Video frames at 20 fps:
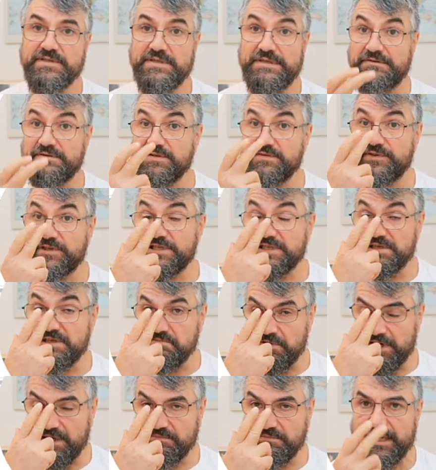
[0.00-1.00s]
There's very
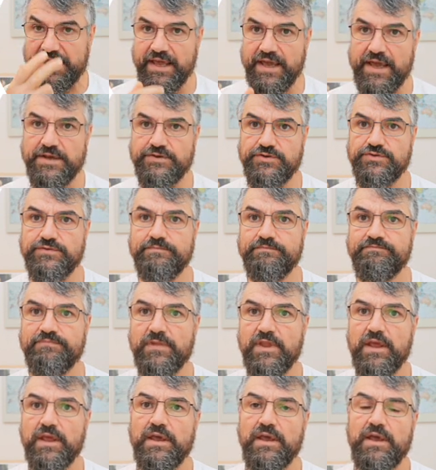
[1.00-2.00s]
simple application,
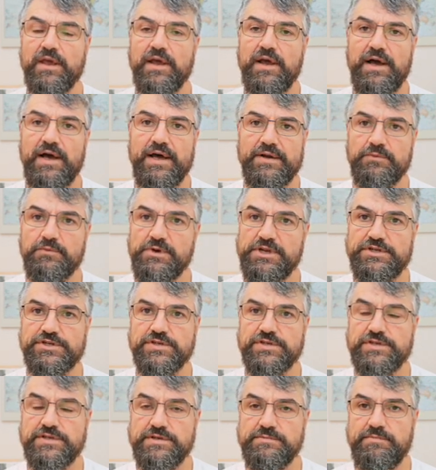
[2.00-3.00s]
and we
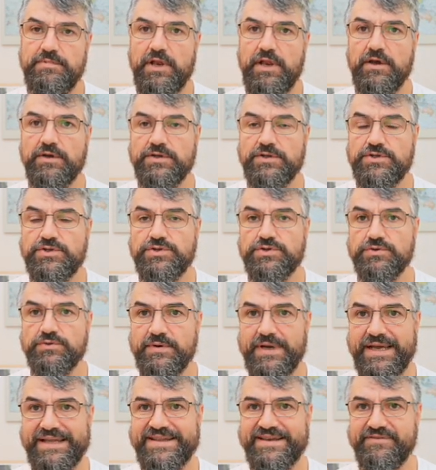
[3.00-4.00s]
just deploy to
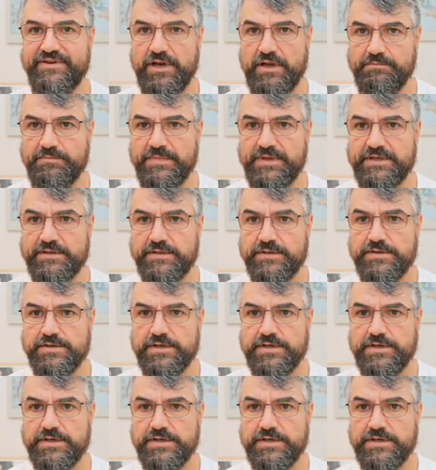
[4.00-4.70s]
a development